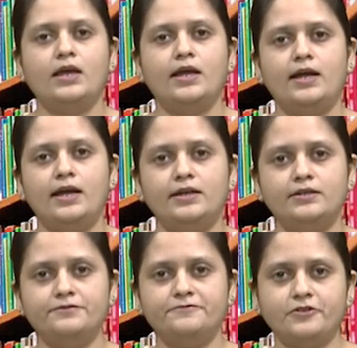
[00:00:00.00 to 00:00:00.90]

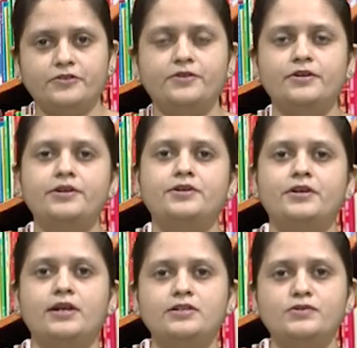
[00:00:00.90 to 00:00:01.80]
And further, here
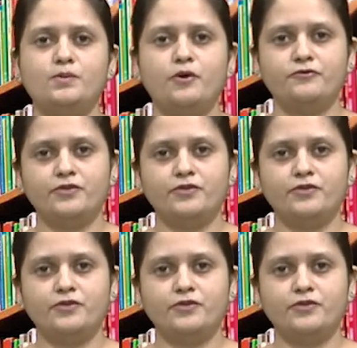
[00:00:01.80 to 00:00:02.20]
are some of the